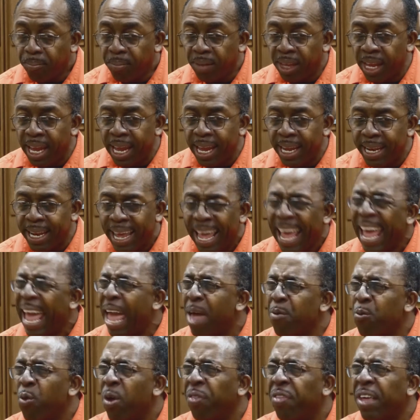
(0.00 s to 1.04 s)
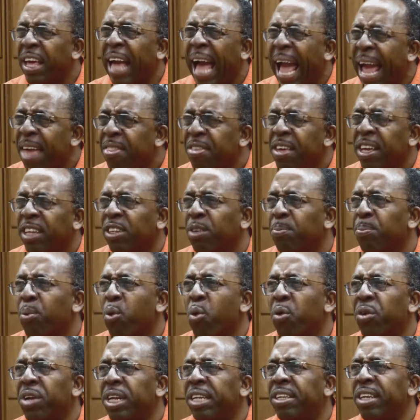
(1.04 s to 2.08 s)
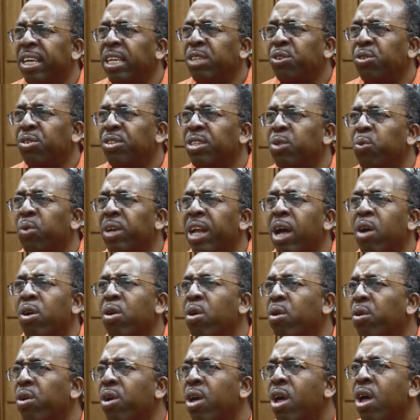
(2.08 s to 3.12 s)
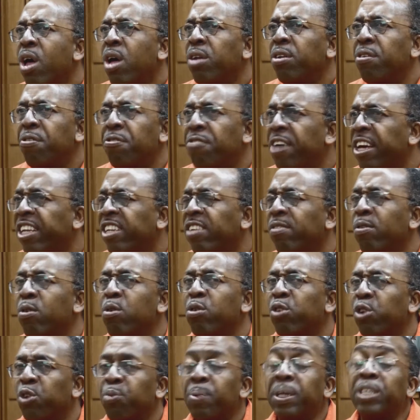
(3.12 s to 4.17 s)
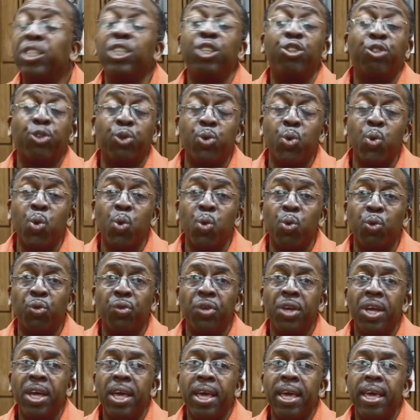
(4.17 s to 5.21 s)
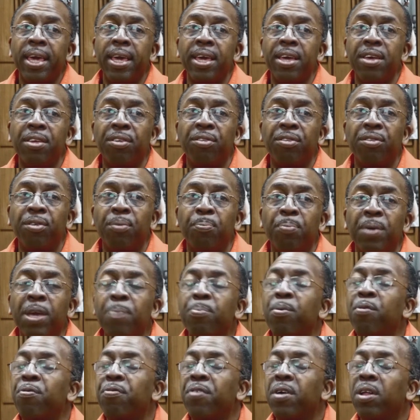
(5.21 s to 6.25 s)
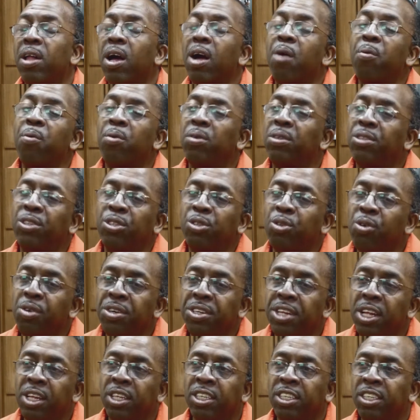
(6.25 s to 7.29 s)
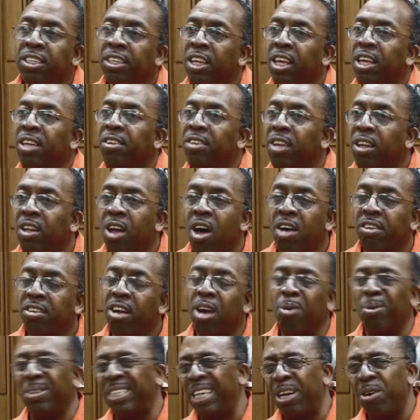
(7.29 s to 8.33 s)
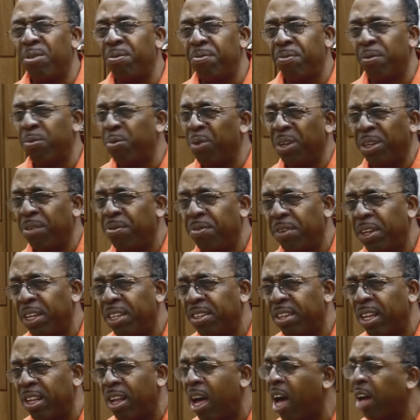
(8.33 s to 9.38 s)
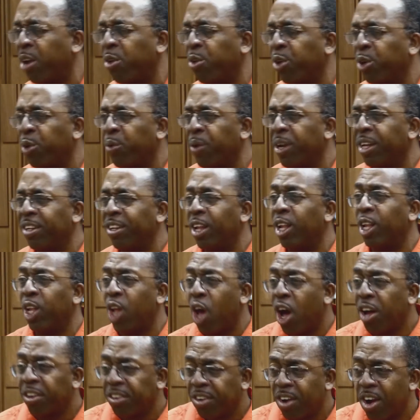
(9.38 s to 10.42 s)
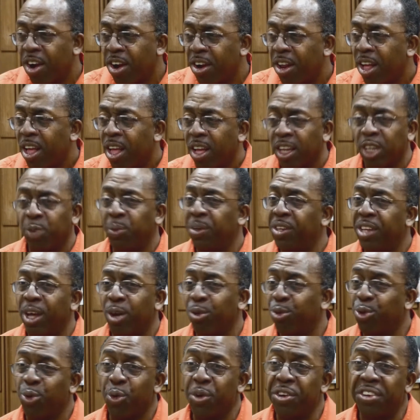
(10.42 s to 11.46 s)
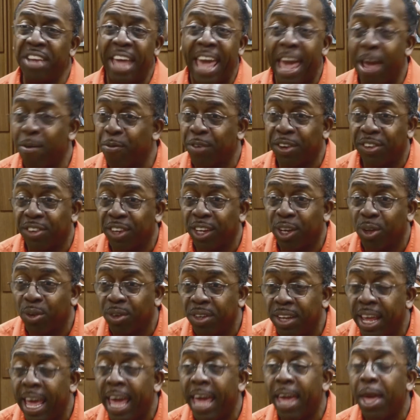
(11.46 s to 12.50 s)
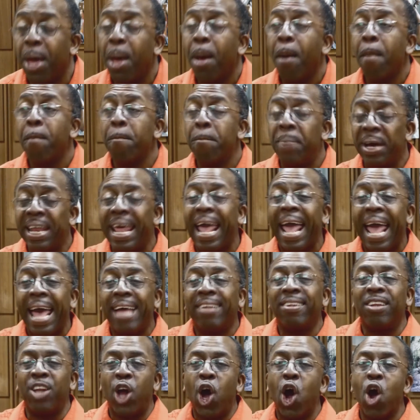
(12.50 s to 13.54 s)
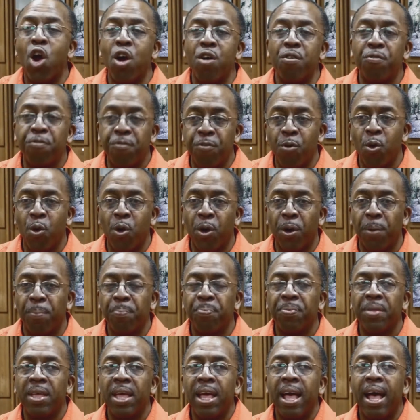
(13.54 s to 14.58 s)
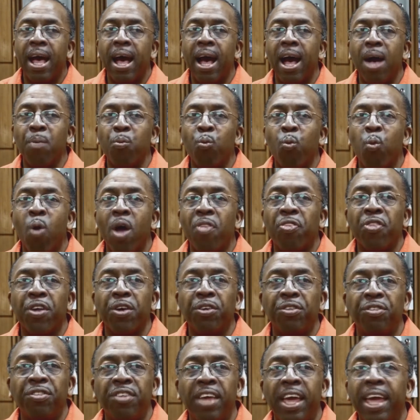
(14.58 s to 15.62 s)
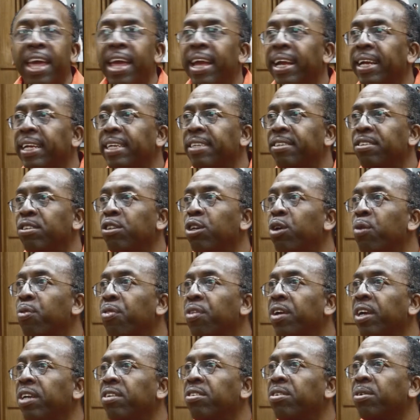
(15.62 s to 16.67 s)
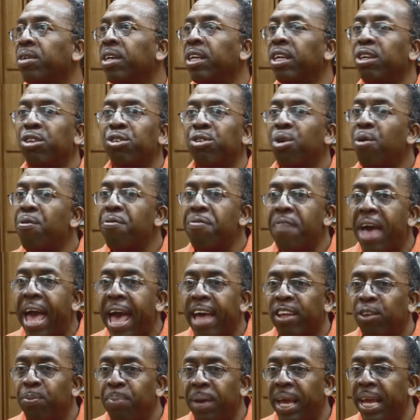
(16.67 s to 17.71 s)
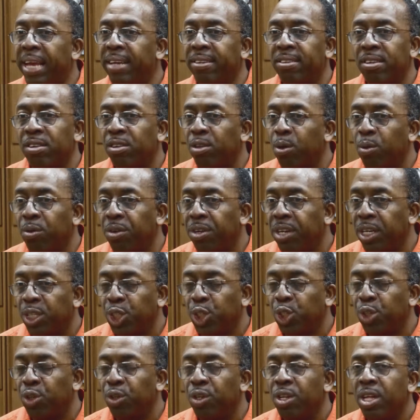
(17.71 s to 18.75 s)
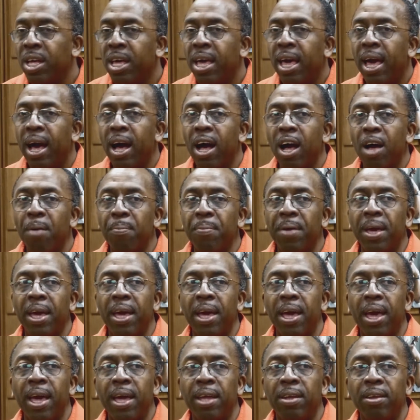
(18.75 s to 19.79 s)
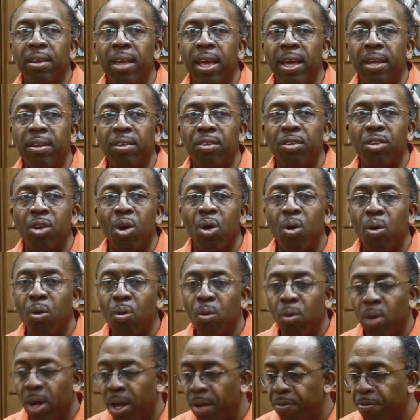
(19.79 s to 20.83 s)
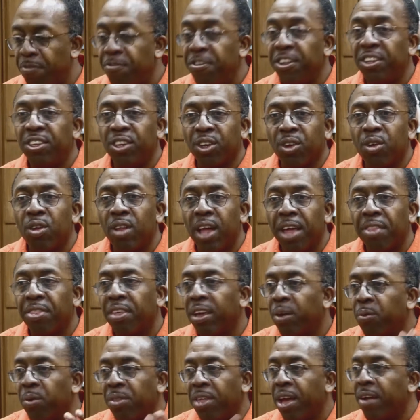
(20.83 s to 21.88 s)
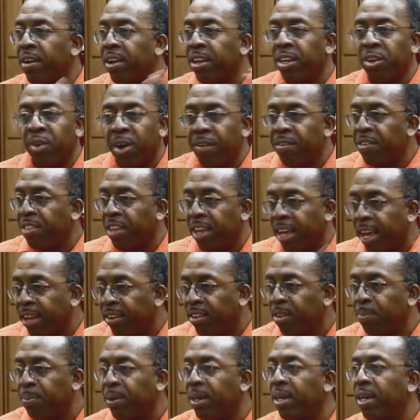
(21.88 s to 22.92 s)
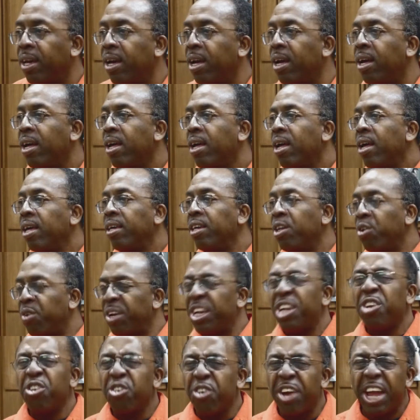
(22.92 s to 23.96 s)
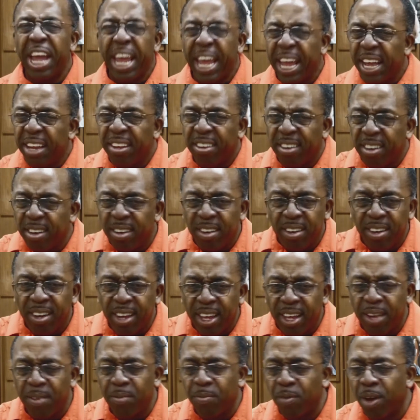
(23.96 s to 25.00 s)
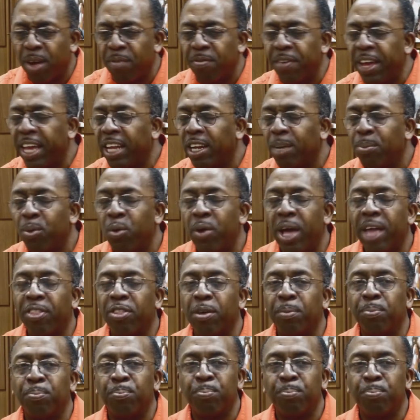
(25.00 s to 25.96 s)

And one thing I think is important, it's interesting when I'll go to festivals, or especially schools, is people feel, well, storytelling it's a lost art, which I don't really feel I don't agree it's a lost art, because we tell stories every single day. But as an art form, what they're saying is, things are getting so fast-paced and so digital, and so physical, I think, with it, everything has to be, in your hands and available at the